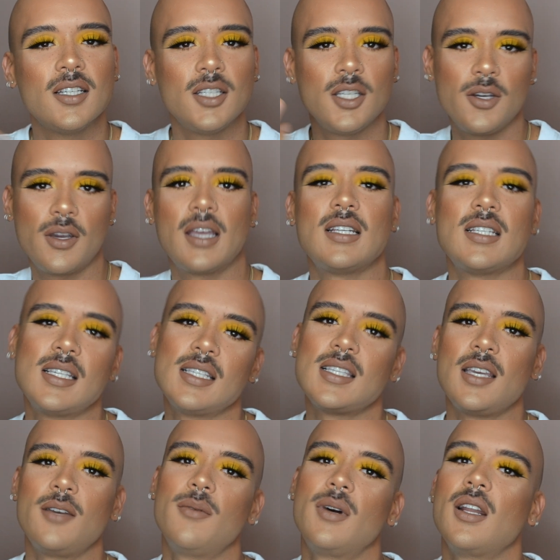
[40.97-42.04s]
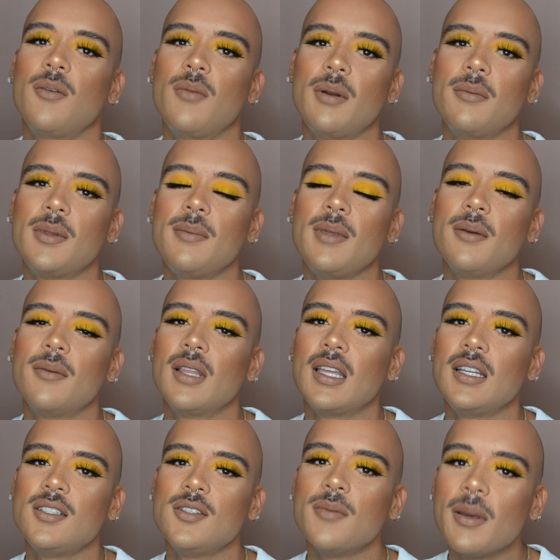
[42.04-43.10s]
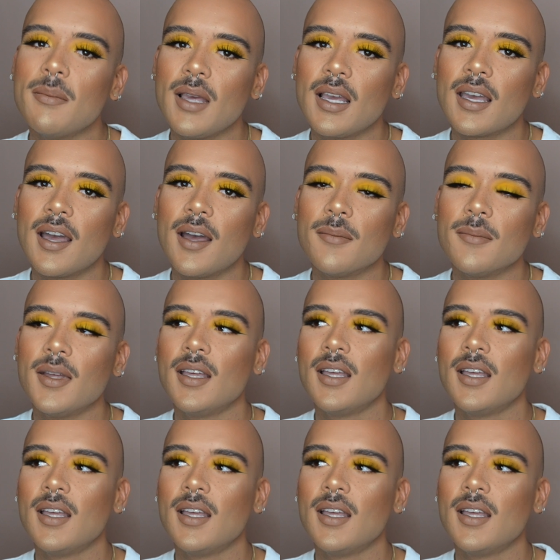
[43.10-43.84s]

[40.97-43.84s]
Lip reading: you get to sit one-on-one with me while I do my makeup,